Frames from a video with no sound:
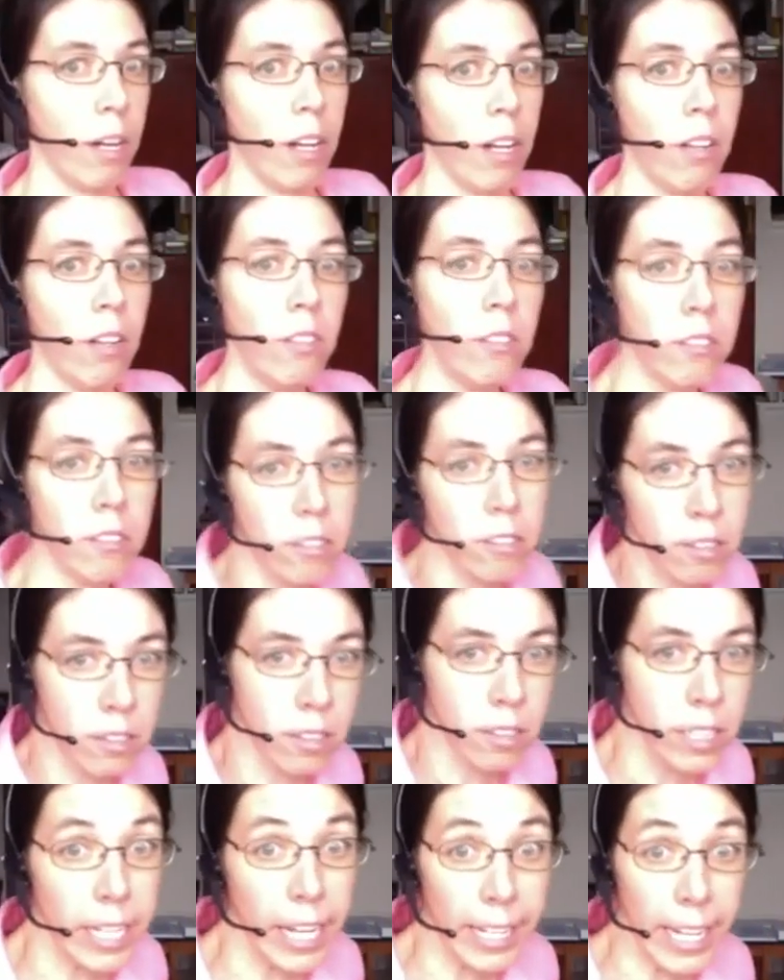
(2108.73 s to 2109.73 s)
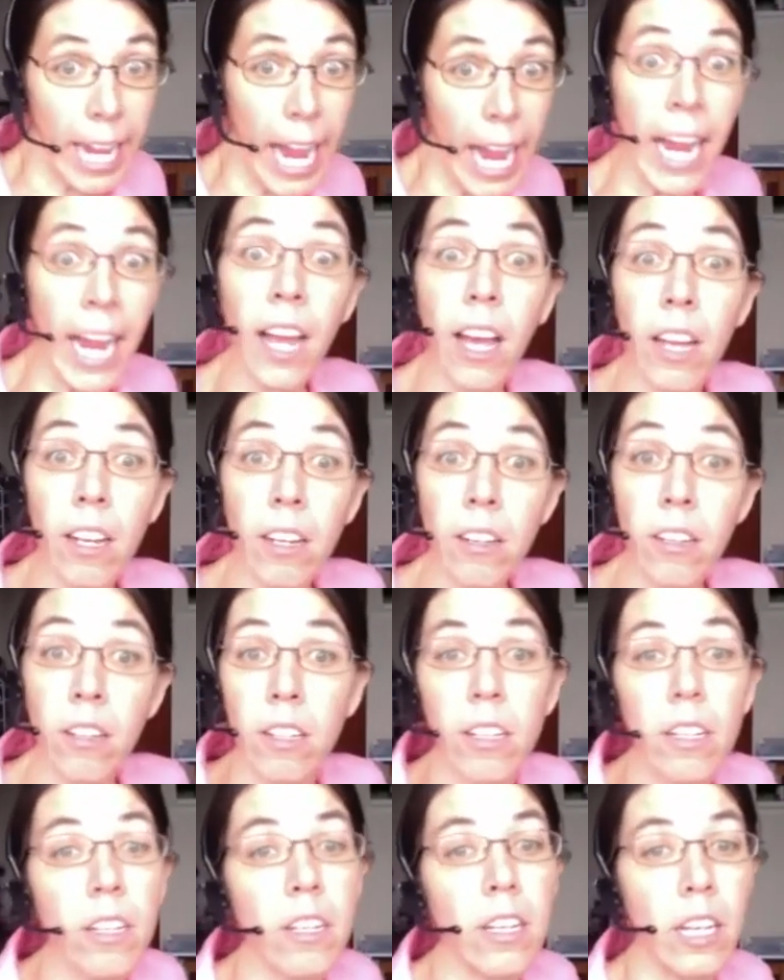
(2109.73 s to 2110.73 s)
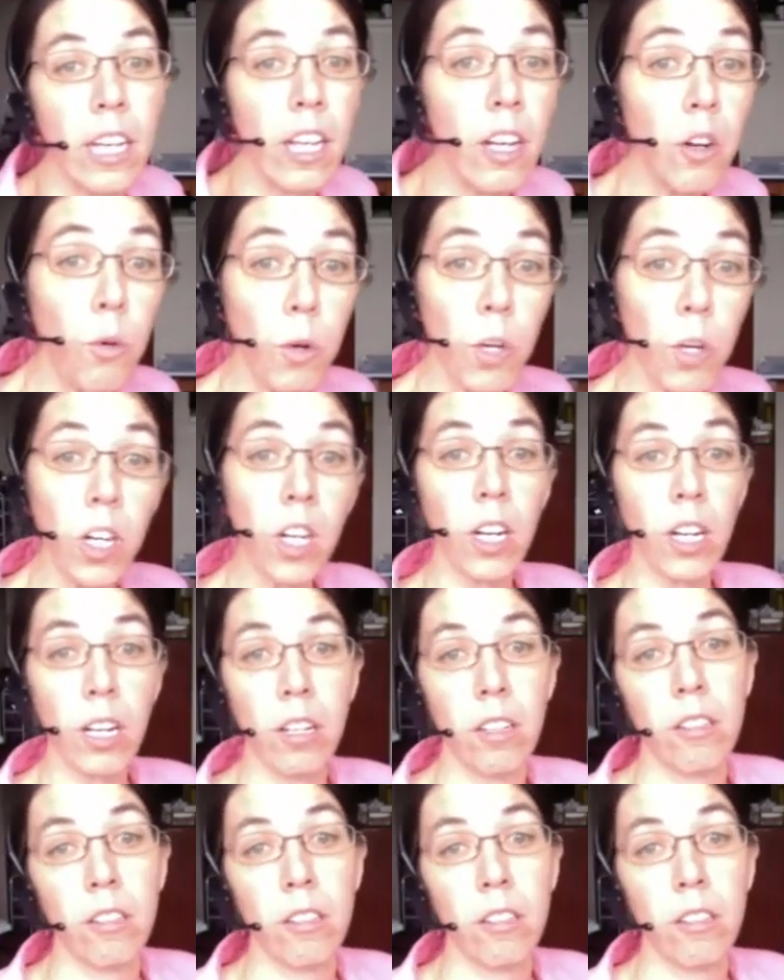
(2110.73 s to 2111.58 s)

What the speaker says: Well, you can. It'll work.